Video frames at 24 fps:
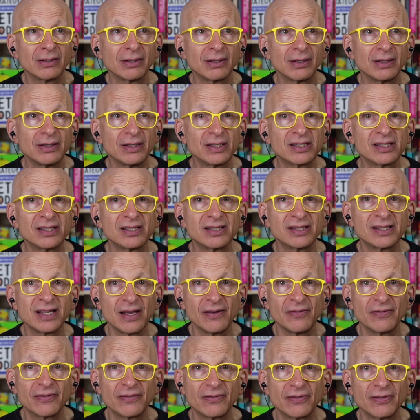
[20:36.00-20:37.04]
this is
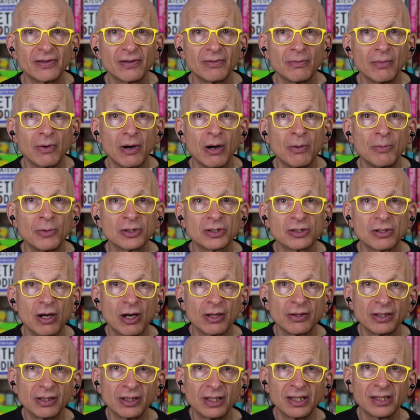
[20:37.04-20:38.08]
safe. Almost all
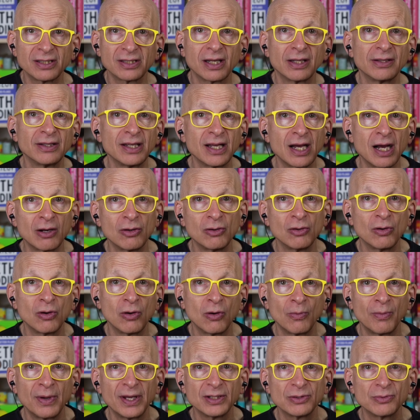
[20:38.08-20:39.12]
the links on the Yahoo
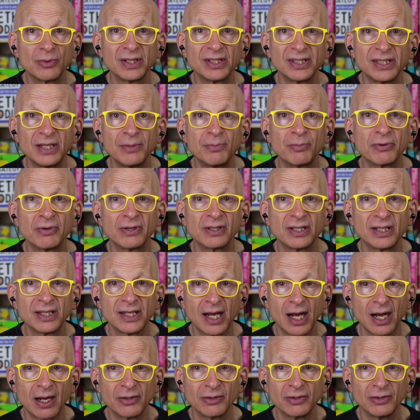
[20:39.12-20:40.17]
homepage went deeper into
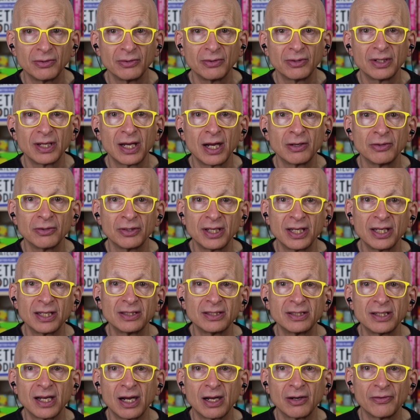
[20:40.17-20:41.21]
Yahoo. Yahoo
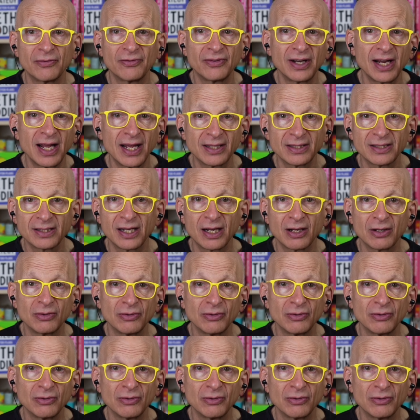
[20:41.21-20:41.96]
Kids, Yahoo Finance, Yahoo